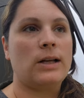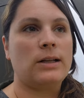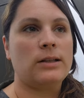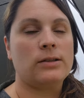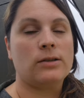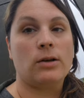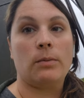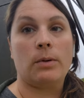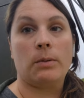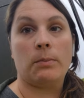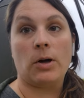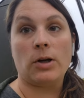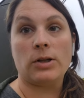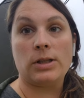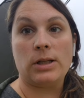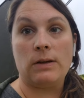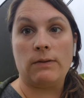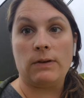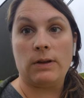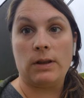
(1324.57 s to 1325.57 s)
to sow them in March,
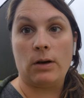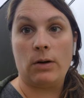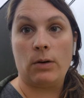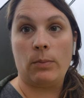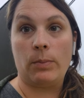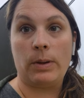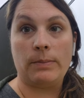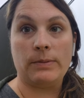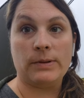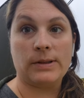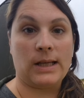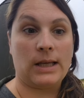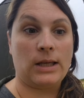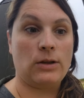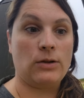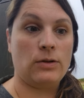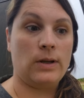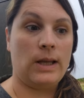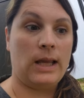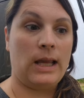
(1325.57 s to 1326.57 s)
even though people say
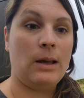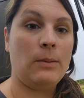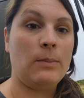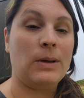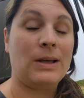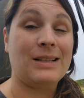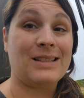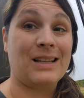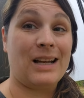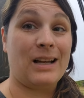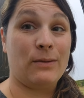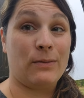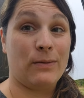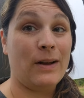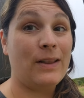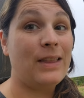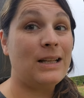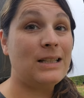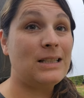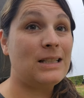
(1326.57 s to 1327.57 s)
you can't, because I had a
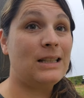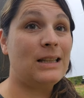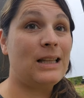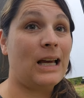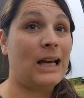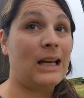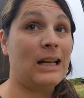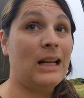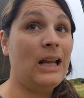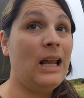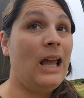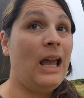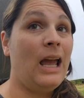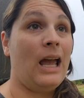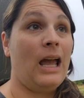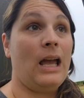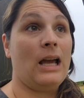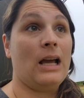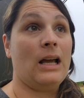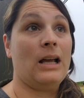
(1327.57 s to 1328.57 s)
friend that did that
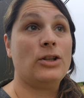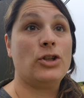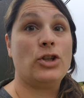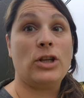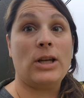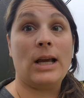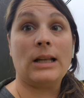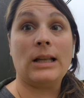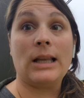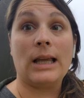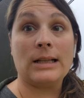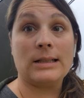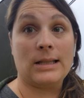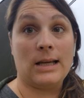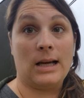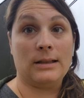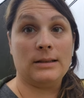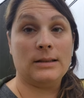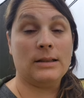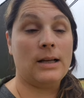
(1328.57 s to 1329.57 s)
and she had like a
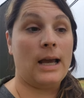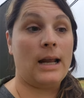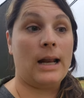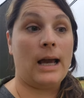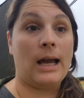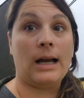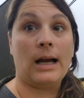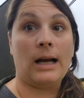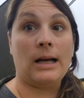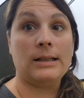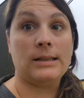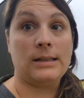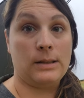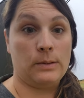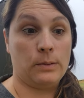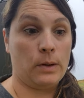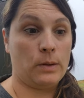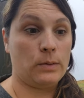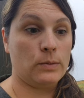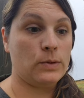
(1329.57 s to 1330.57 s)
ton and I got
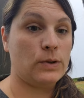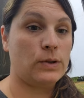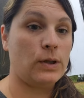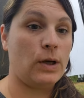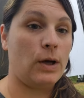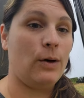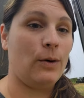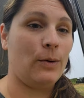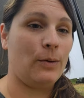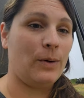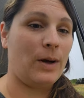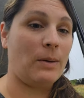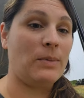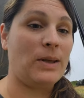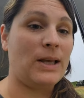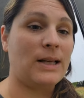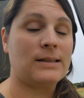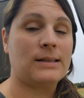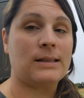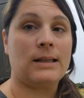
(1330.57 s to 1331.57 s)
zero. So I'm
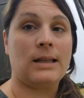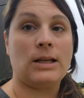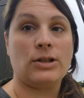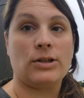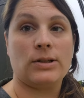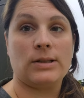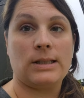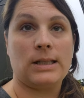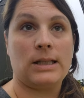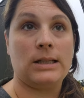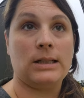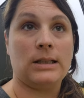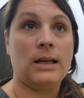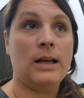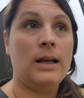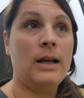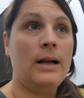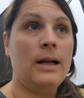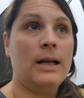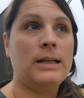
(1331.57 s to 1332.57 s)
guessing they just didn't,
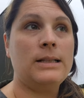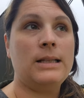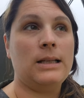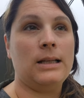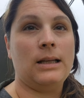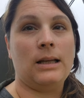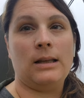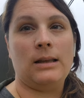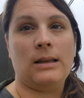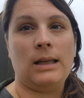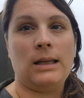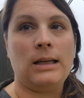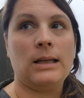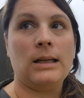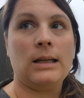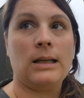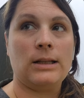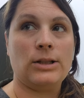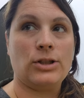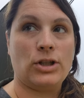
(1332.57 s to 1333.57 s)
it didn't, they
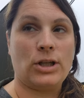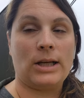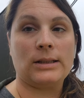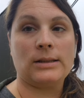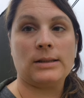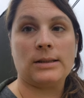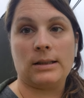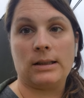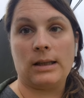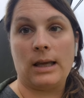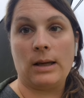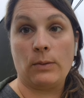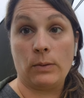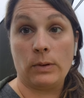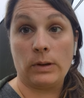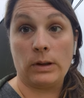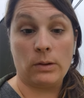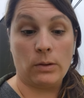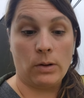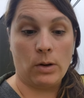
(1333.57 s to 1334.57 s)
didn't get a chance to like
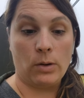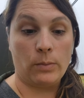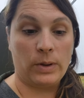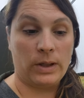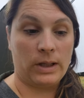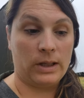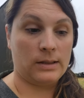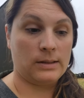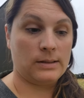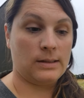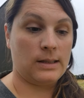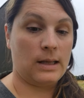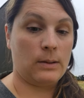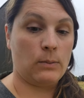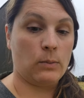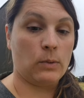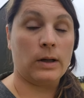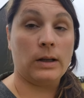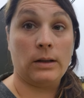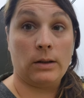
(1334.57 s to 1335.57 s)
really grow because they
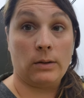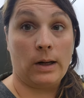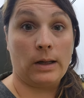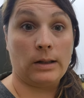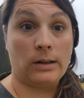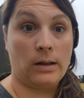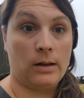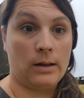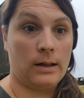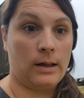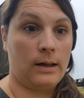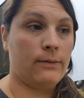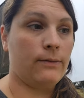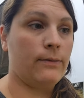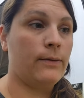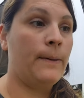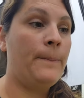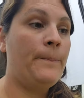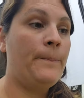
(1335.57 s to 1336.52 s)
weren't in the ground long enough.